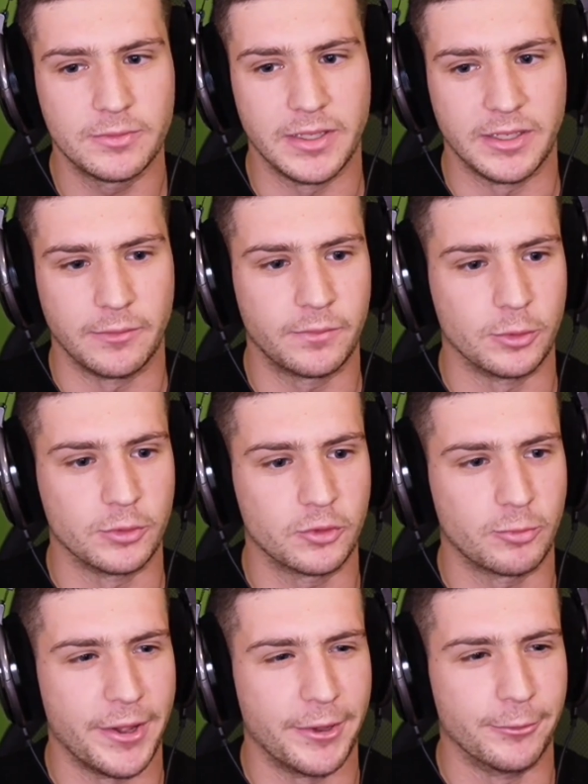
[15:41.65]
like a first
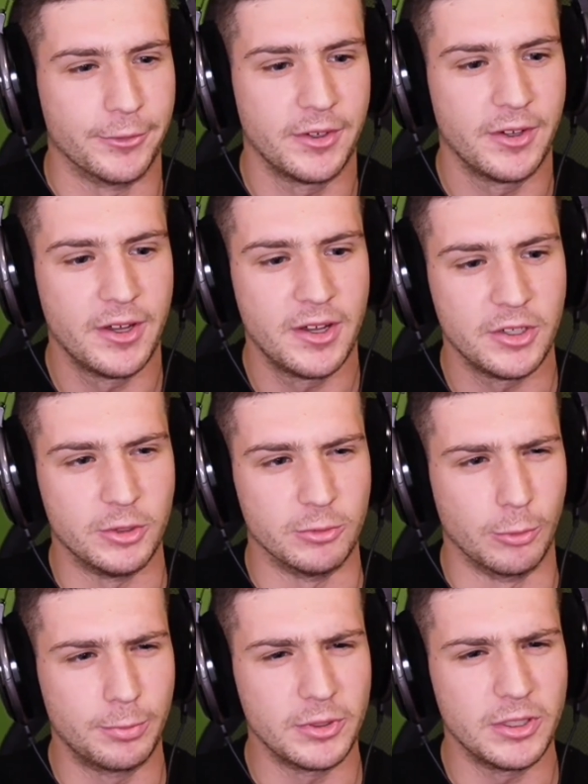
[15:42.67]
round
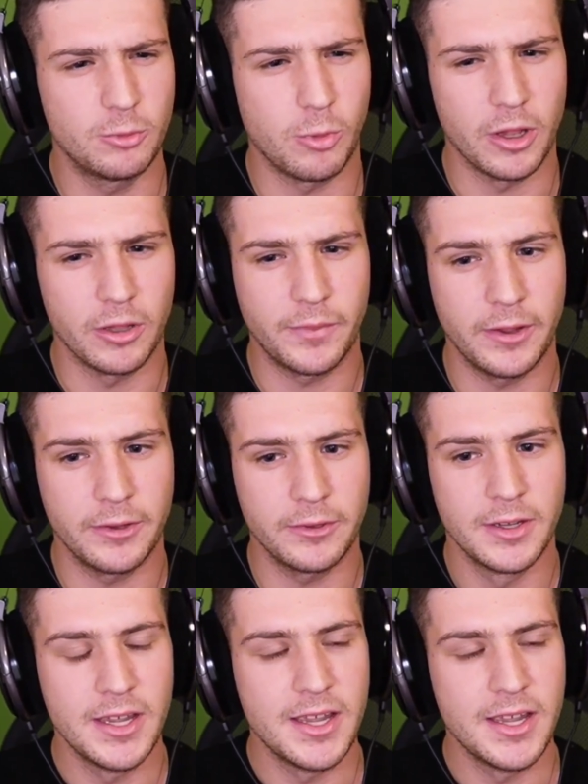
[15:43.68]
Europa League qualifier.